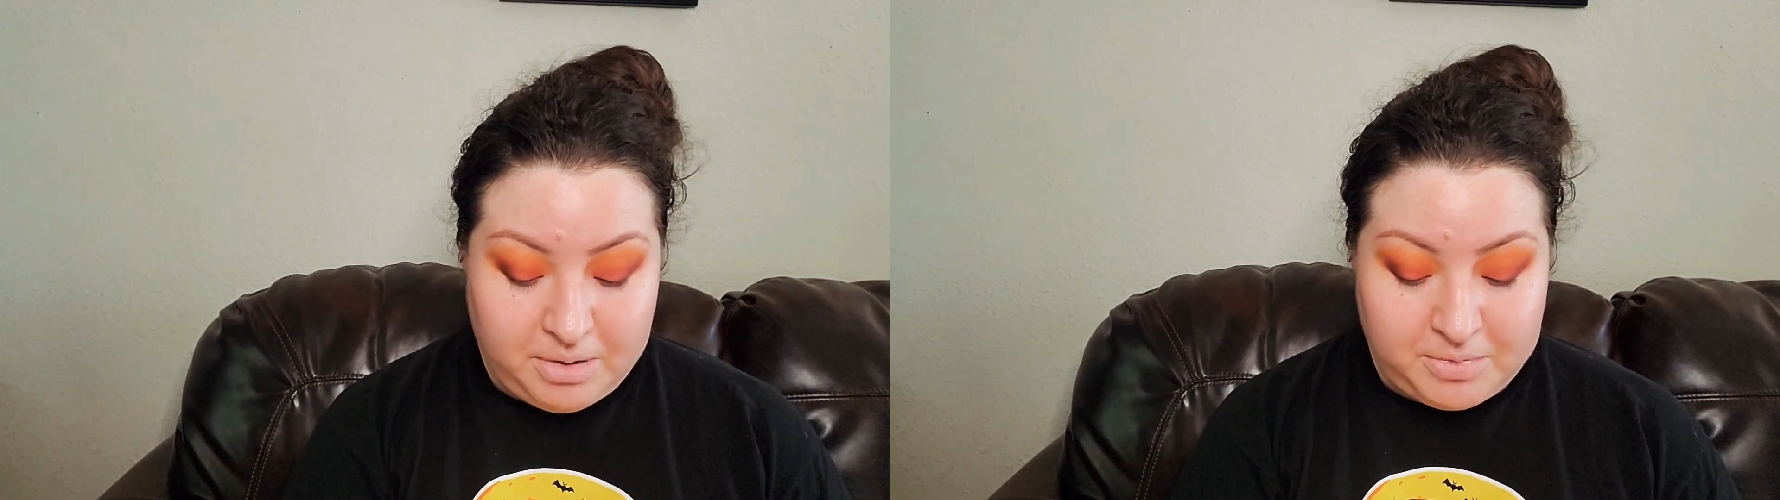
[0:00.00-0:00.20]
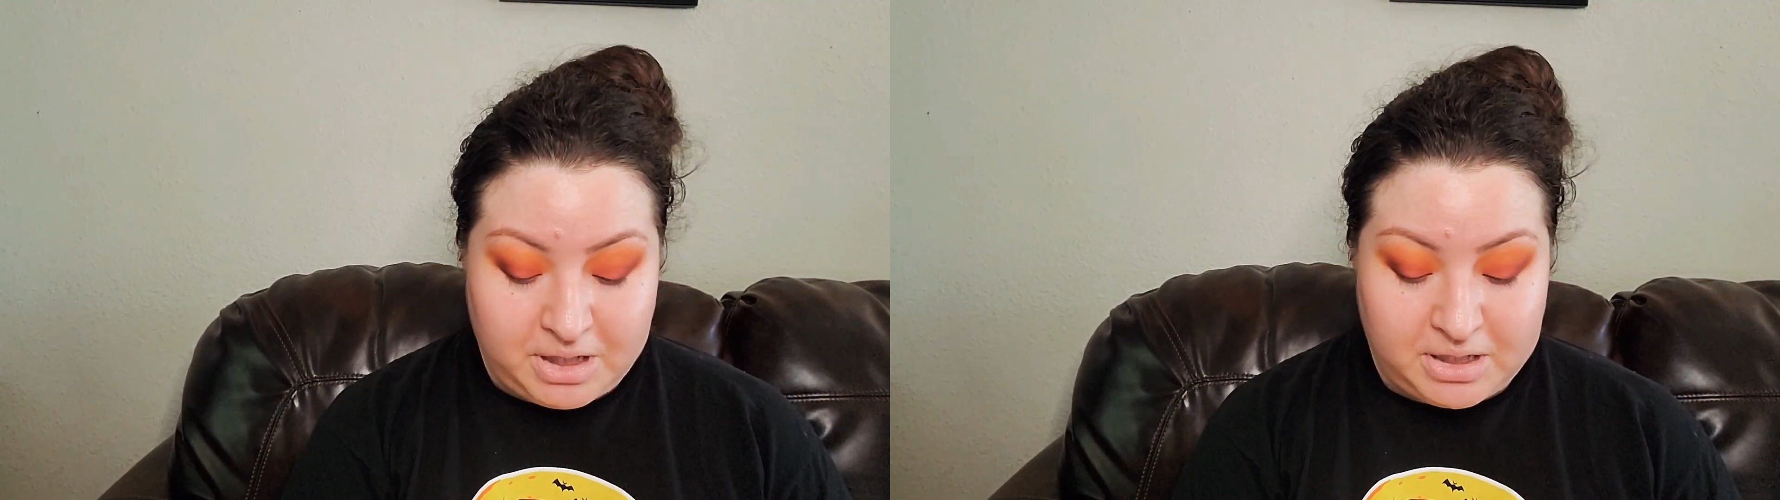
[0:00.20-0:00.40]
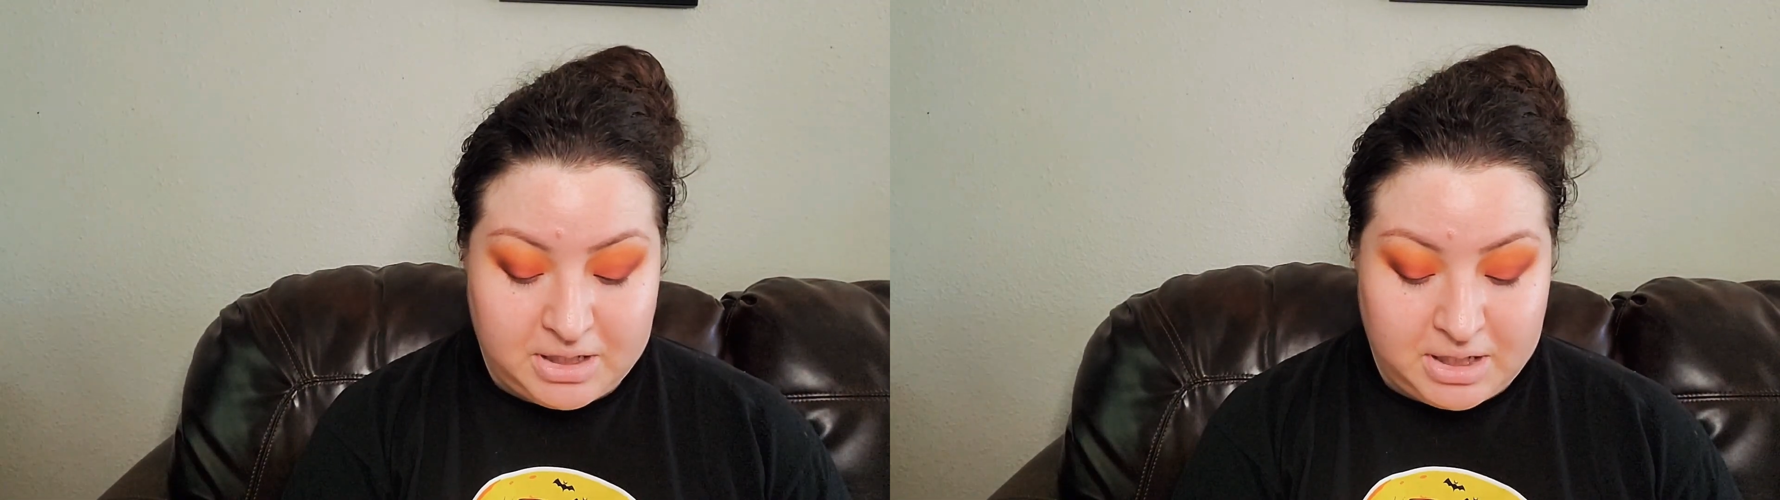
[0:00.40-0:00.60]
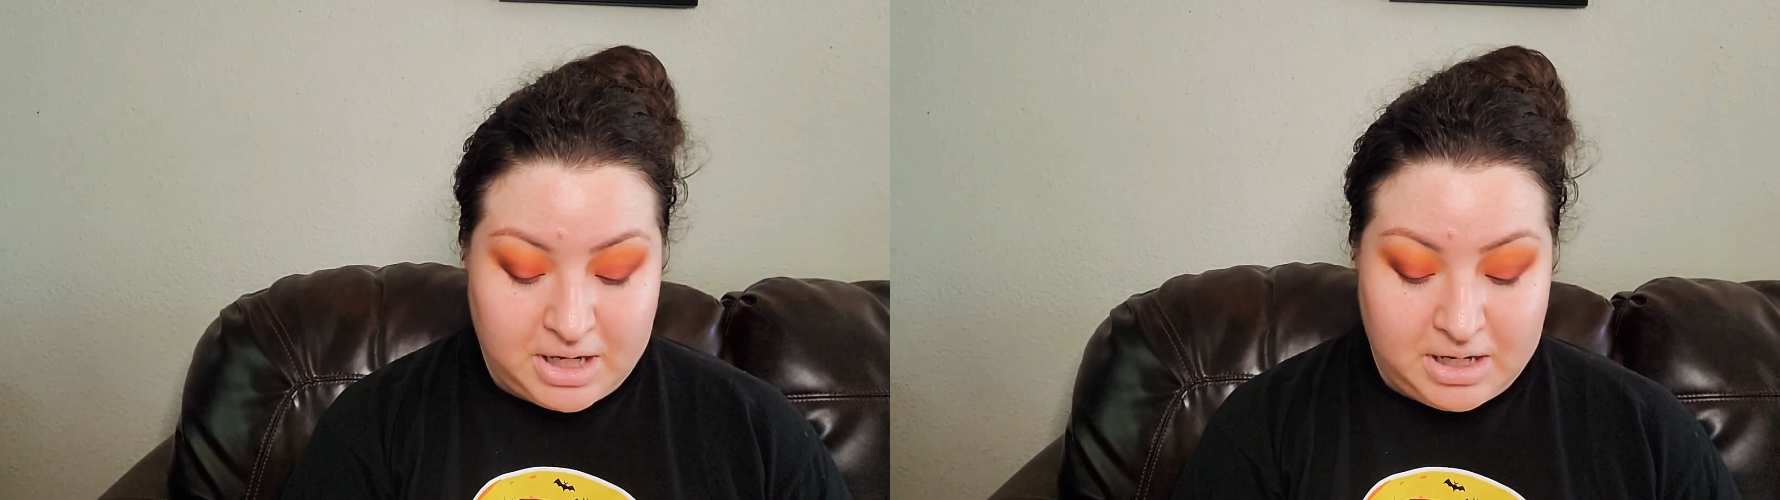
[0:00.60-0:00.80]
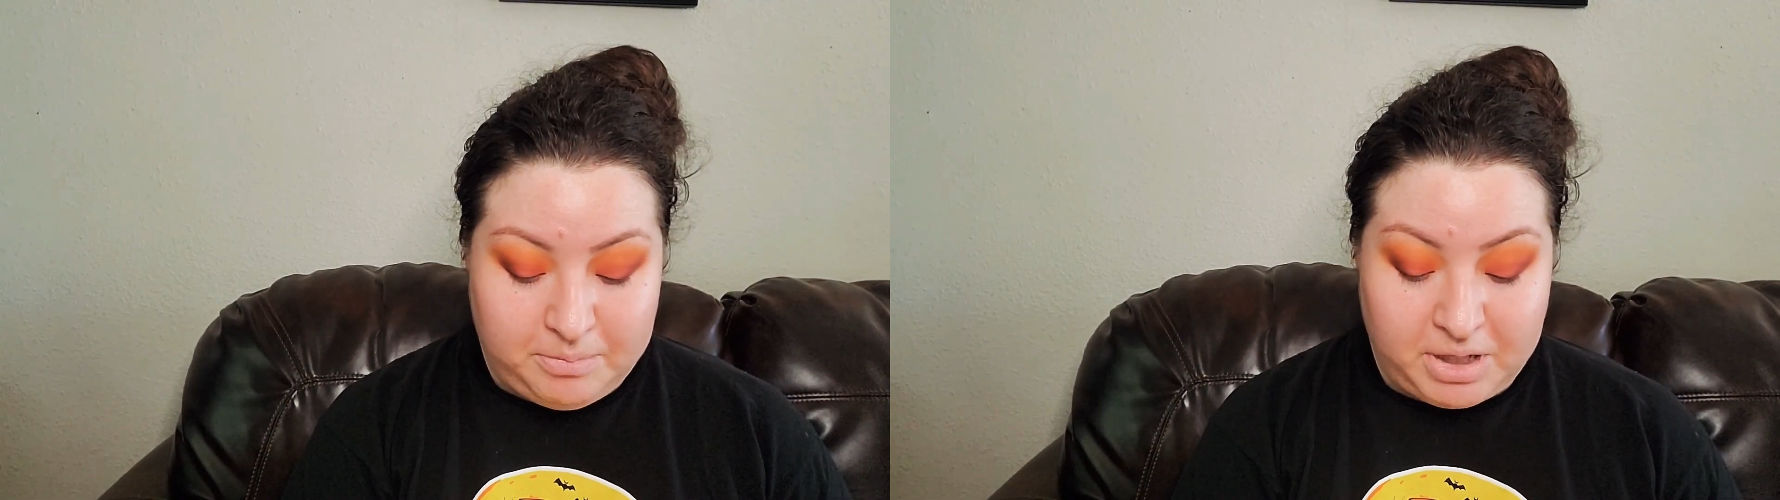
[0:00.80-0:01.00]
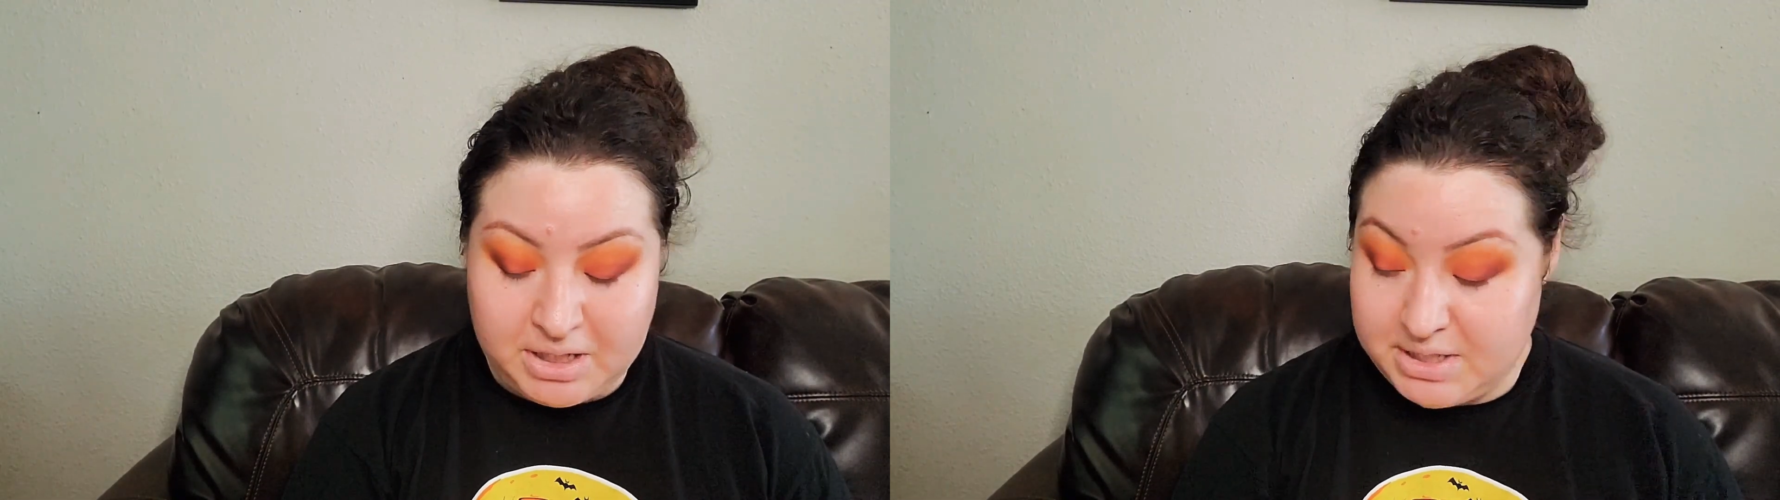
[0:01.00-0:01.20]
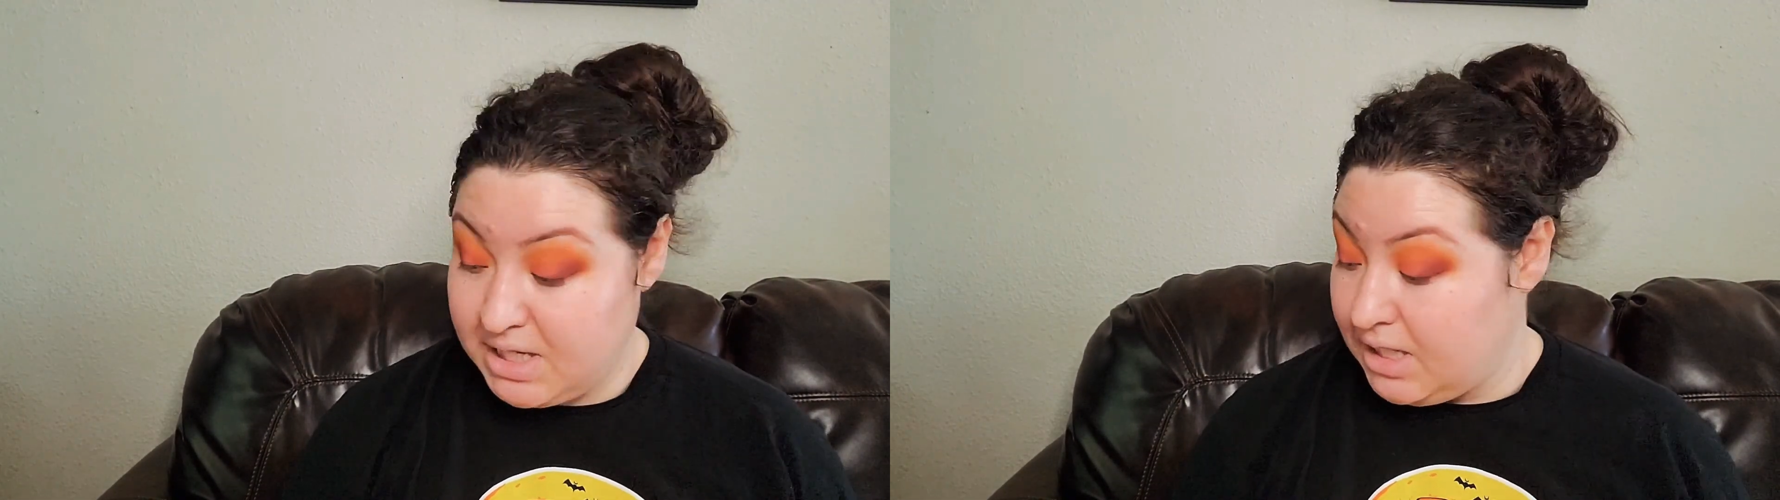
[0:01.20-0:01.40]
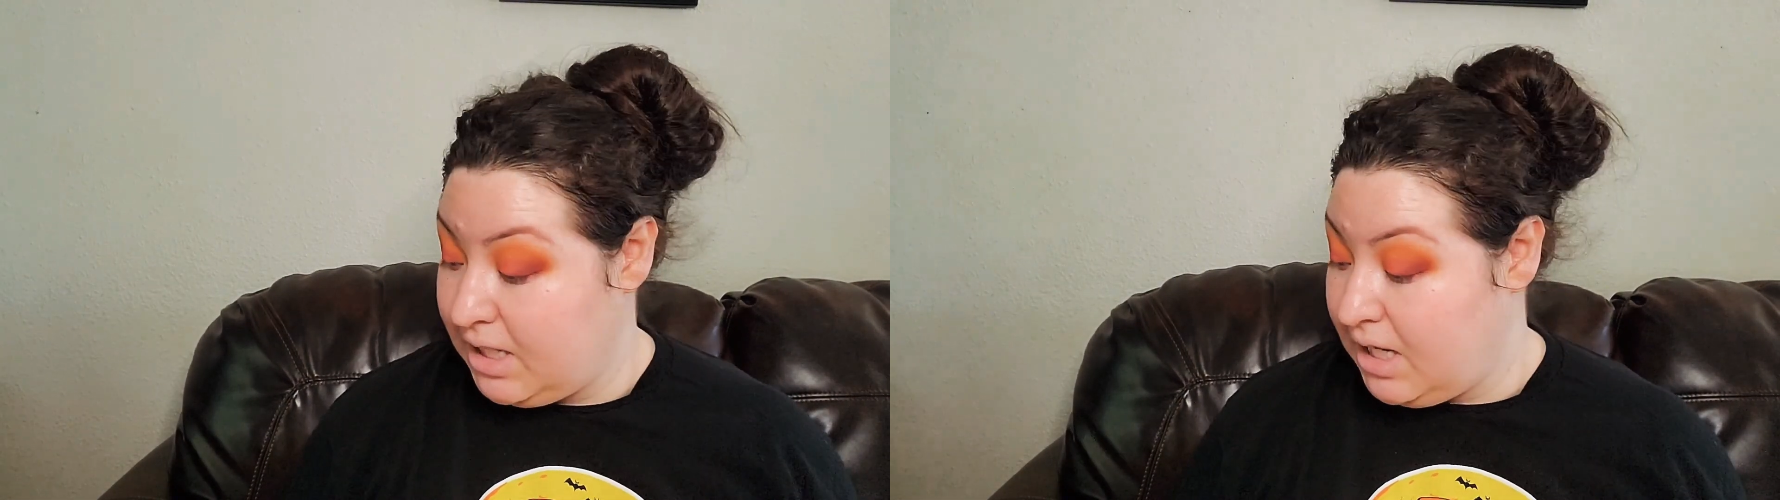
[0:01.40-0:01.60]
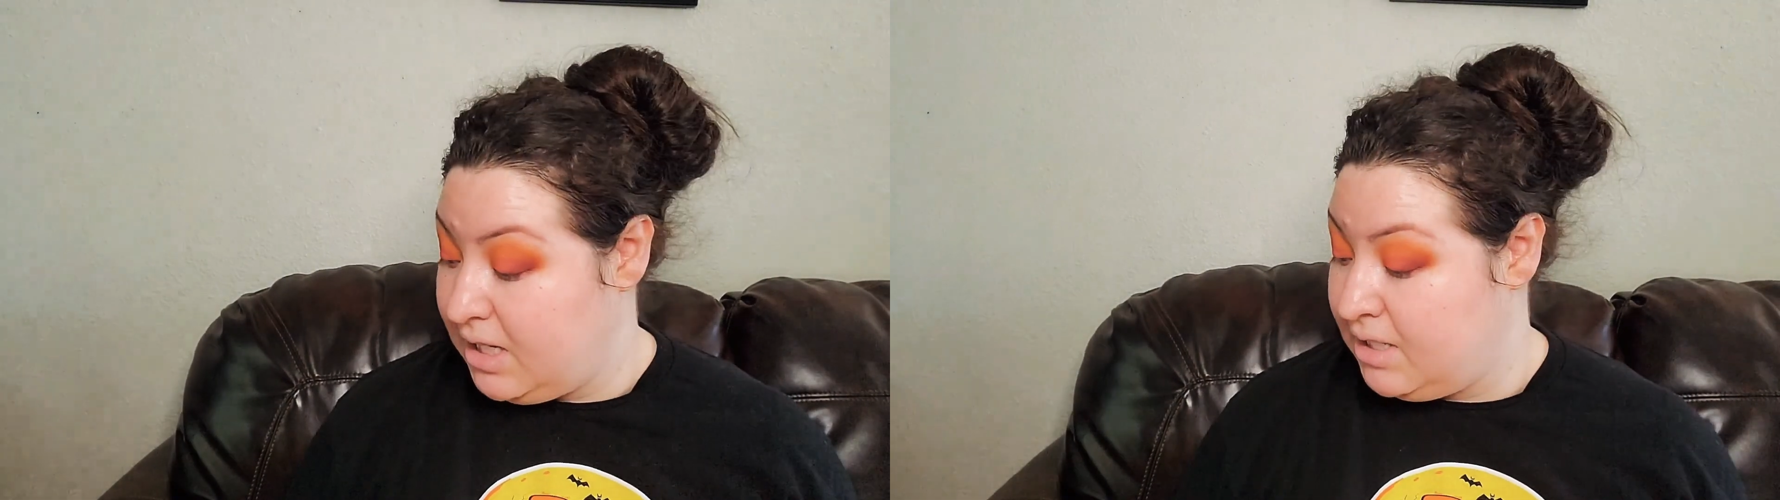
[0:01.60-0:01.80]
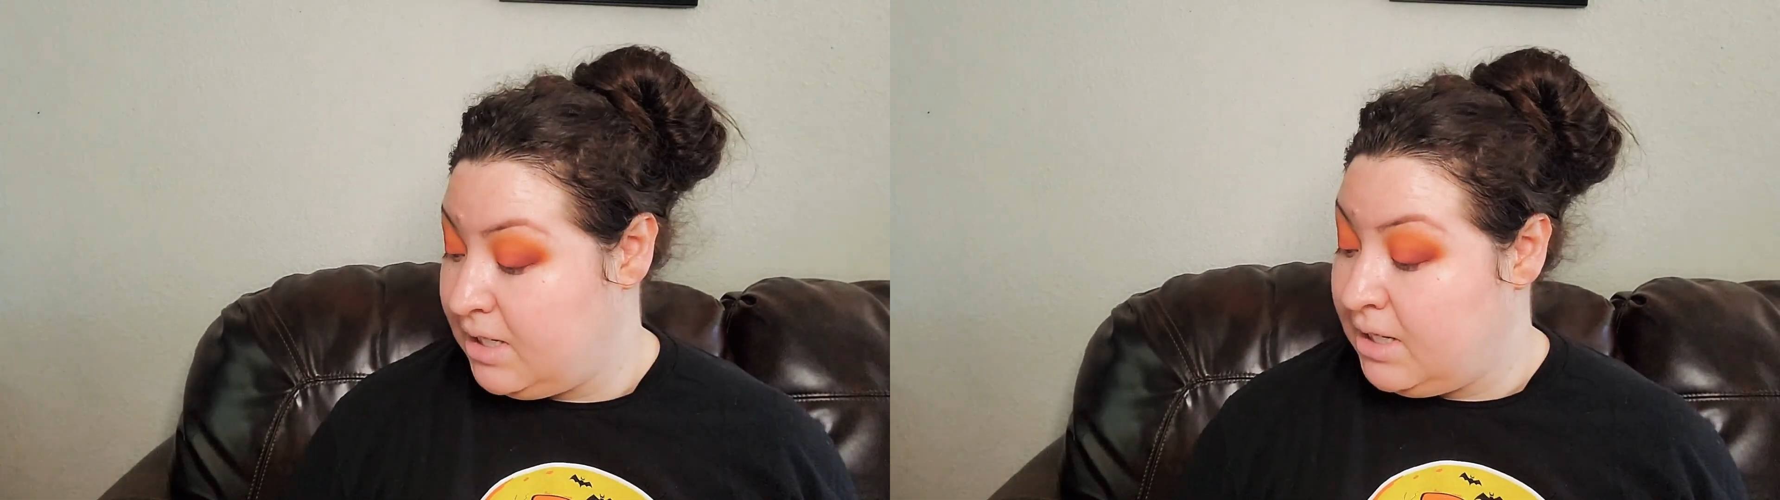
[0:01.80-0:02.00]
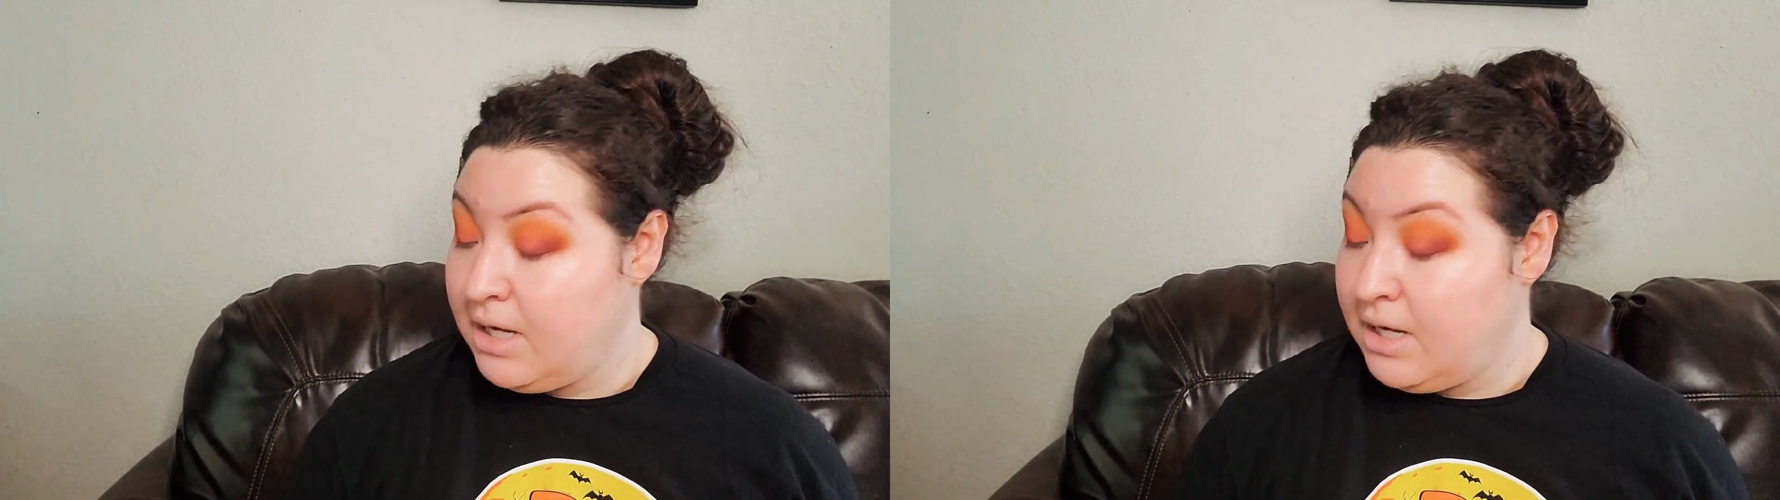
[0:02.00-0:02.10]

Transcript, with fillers: I'm not gonna lie, because again,